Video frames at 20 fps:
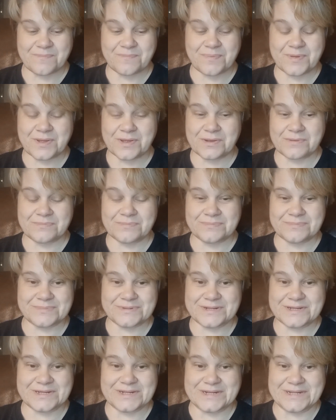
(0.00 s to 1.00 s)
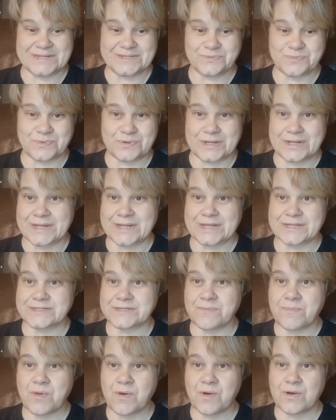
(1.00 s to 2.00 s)
But it is what it is.
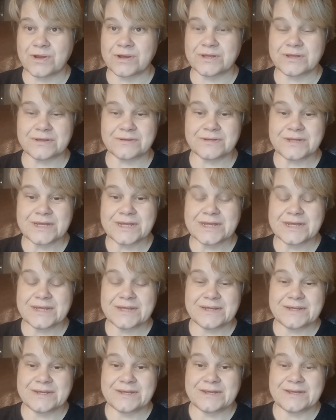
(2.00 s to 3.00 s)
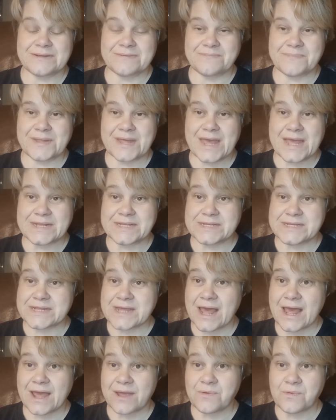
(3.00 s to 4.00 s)
I'm not gonna edit
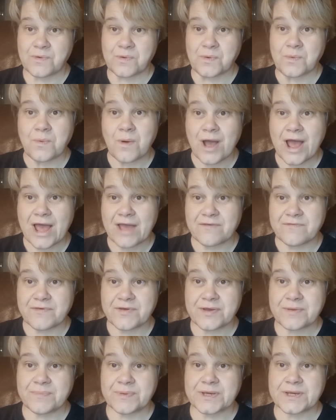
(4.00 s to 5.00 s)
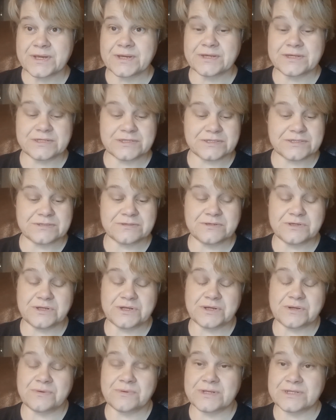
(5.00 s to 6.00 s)
it out or whatever, because you
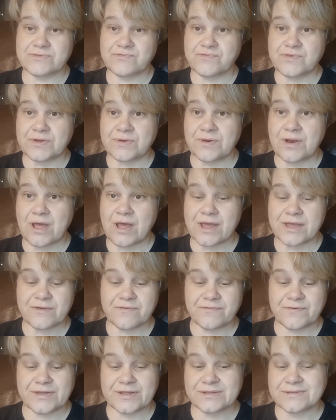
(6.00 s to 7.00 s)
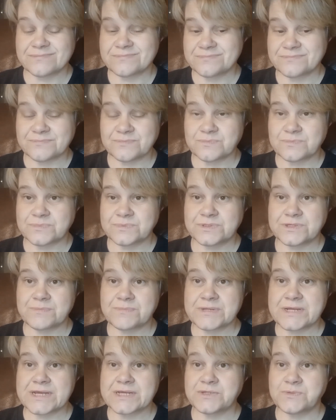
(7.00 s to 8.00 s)
know, it's real life, and some
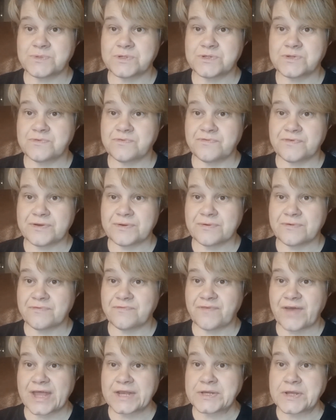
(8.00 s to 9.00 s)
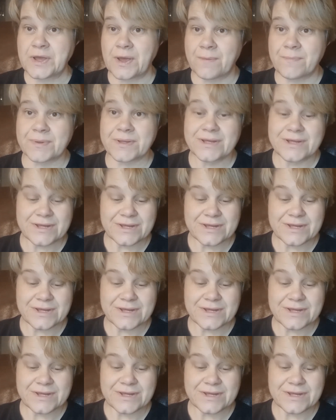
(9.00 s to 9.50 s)
days we do feel fed up.